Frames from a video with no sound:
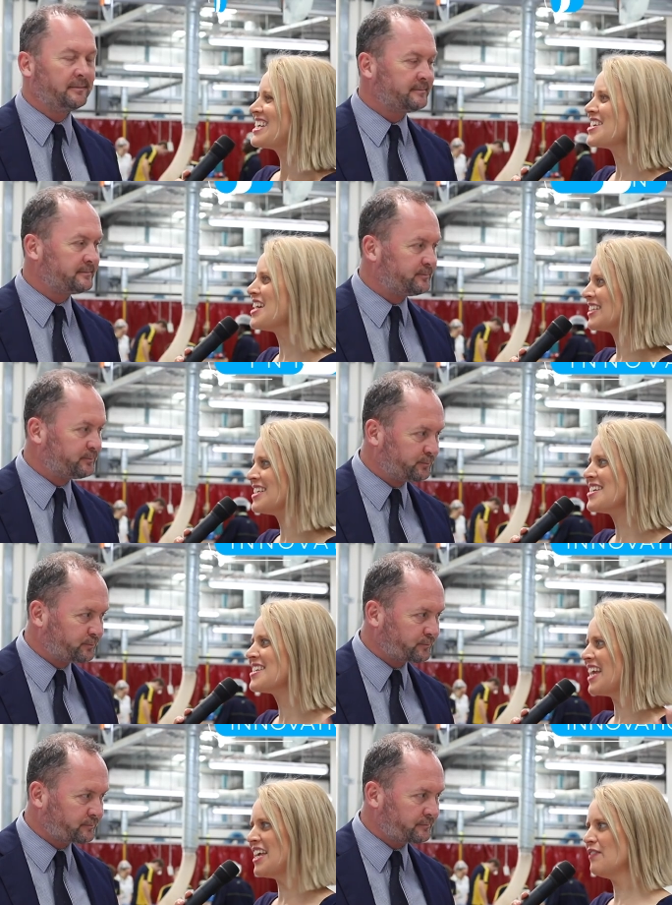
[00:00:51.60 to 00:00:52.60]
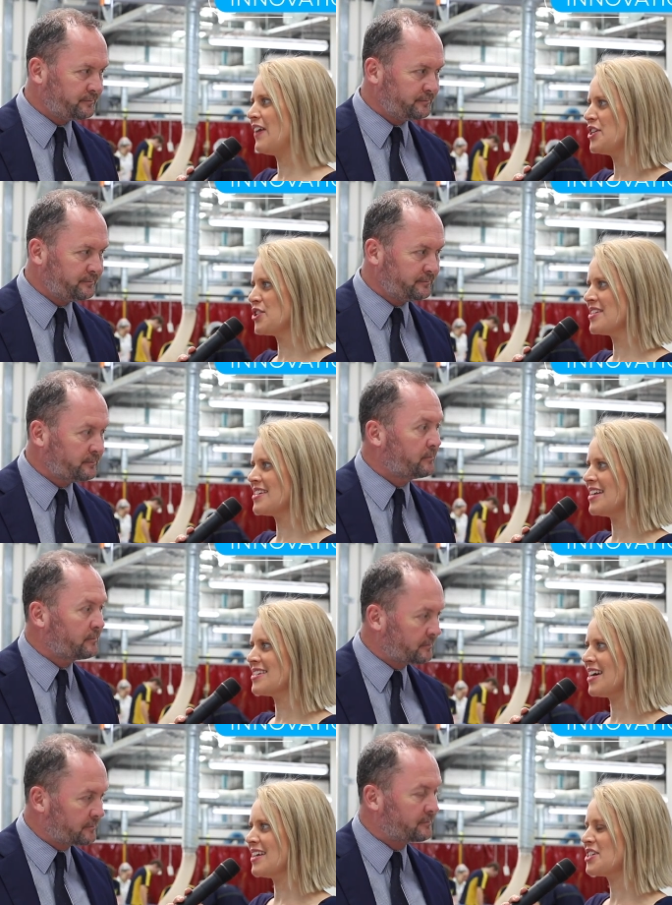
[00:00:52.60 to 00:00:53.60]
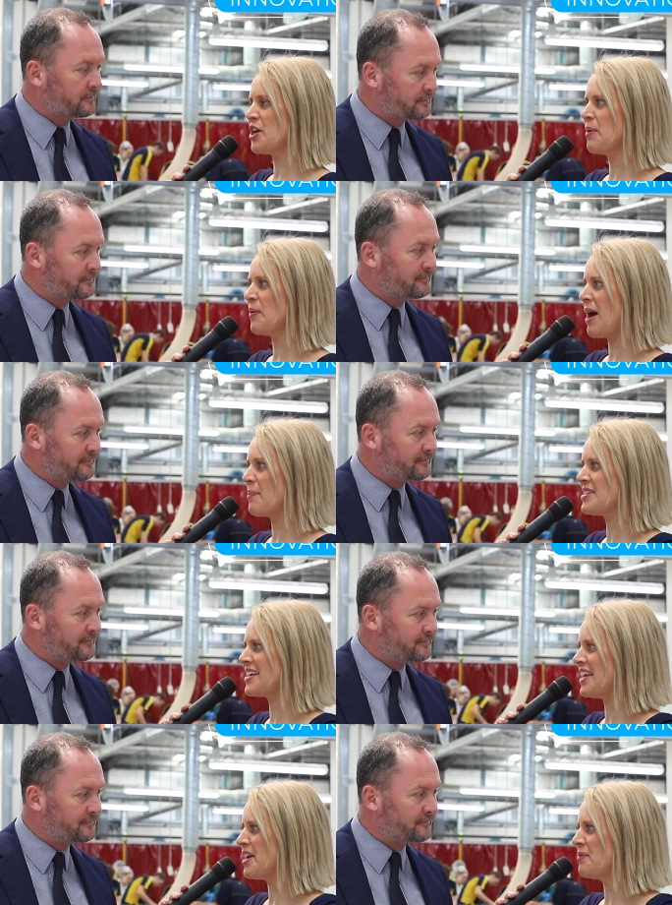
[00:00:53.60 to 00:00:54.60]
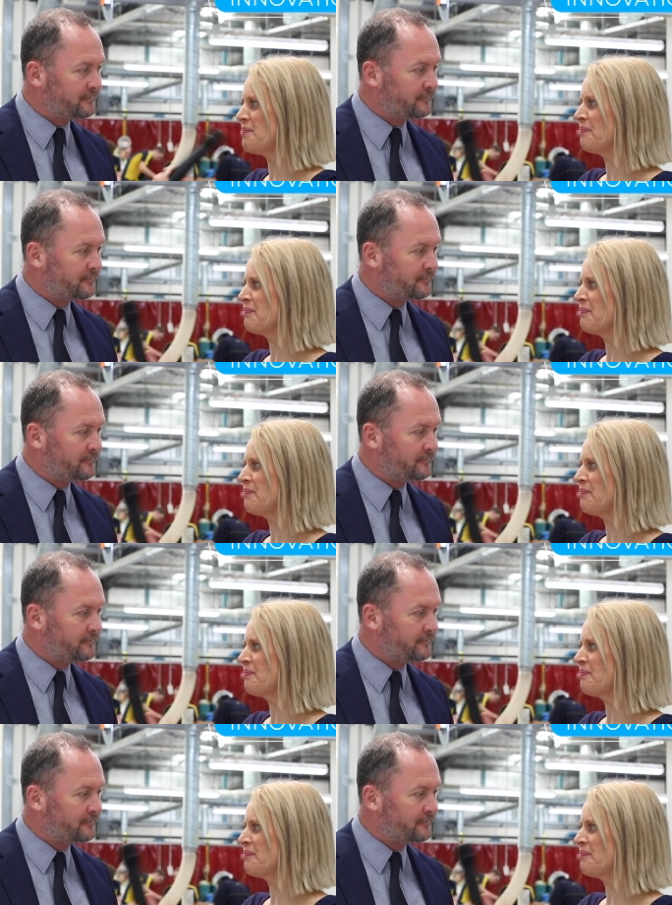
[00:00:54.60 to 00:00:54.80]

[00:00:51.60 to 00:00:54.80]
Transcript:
Speaker 1: So, Doug, this is the Innovation Centre. Tell me what happens in here.